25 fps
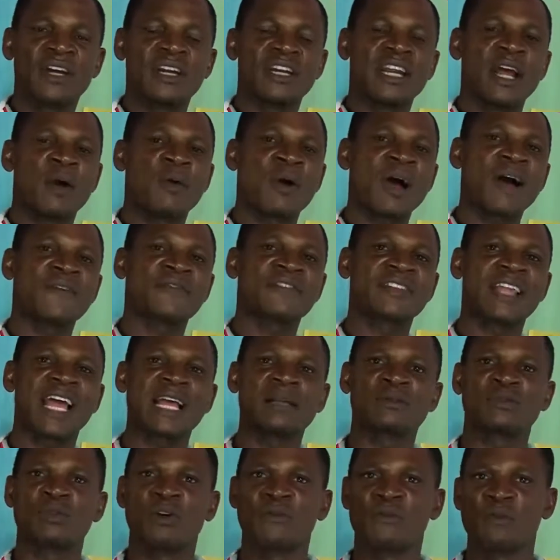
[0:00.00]
Then we have
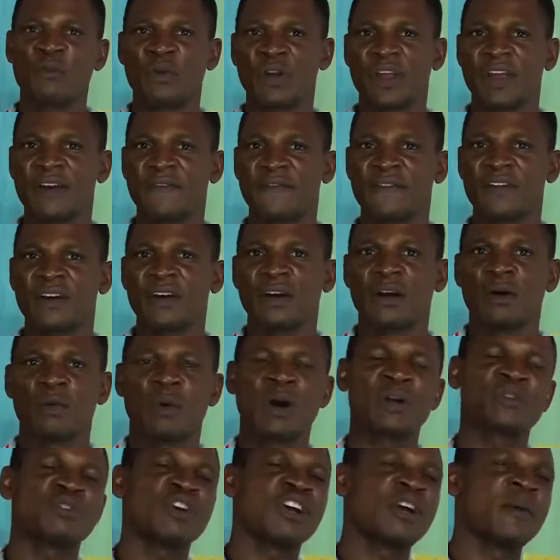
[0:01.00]
types of wave.
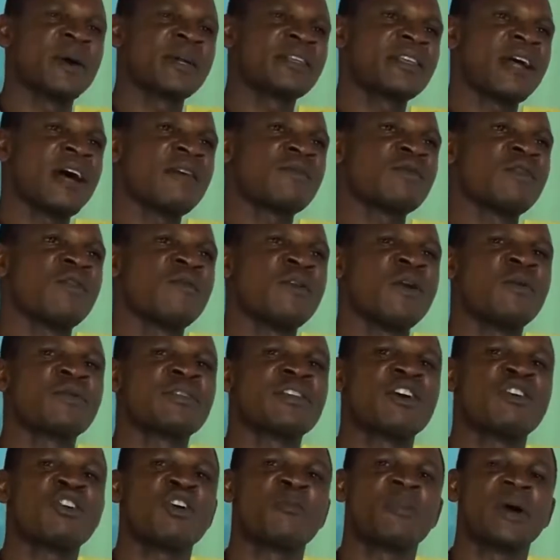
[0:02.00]
When you talk about types of wave, we
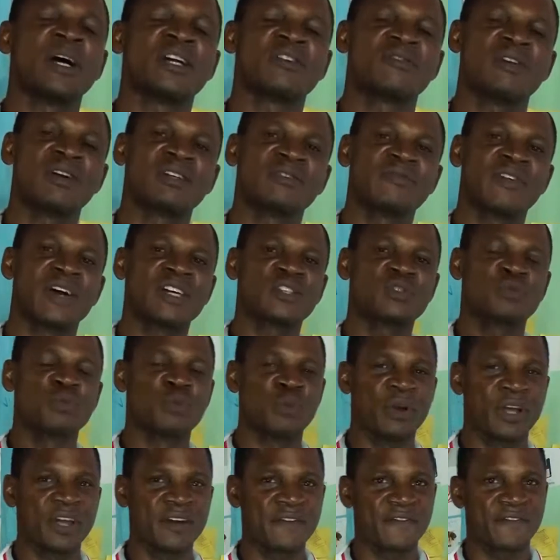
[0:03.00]
talk about transverse
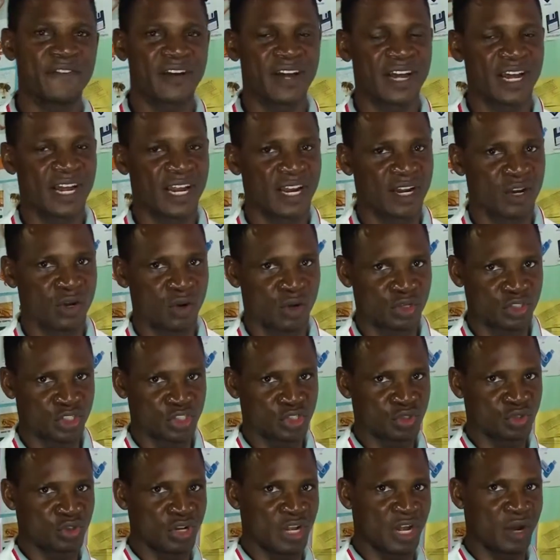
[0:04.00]
wave and
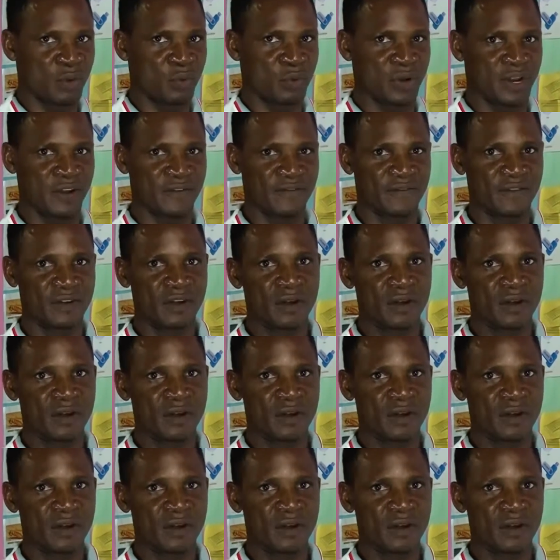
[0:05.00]
longitudinal wave.